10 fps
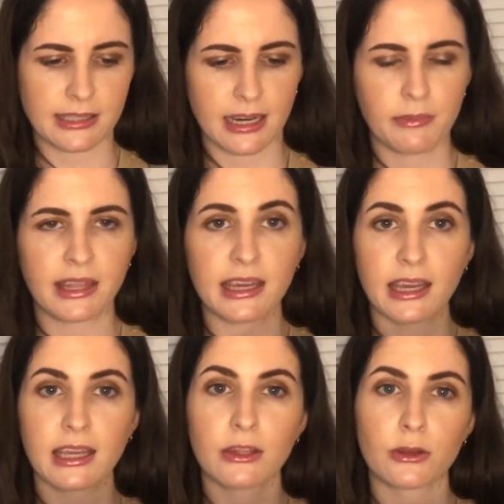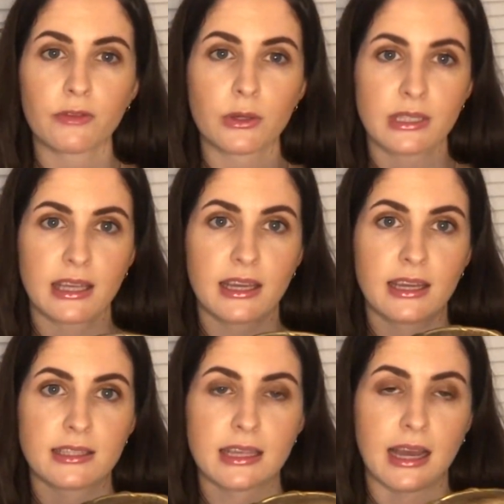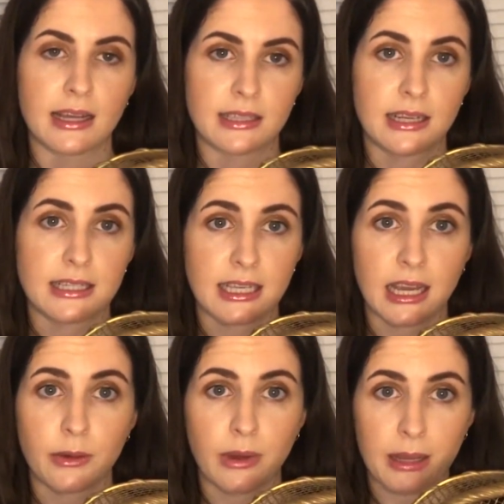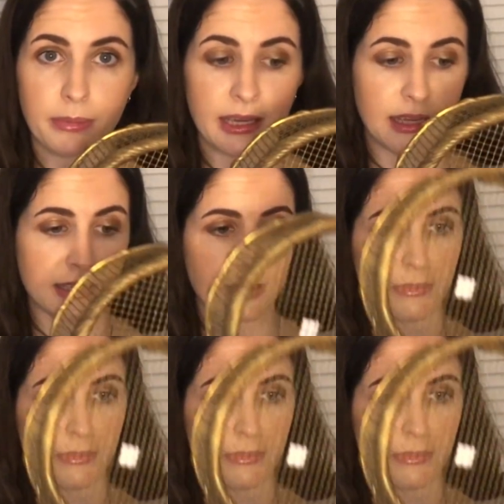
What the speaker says: and I'm thinking either of using this as a DIY piece,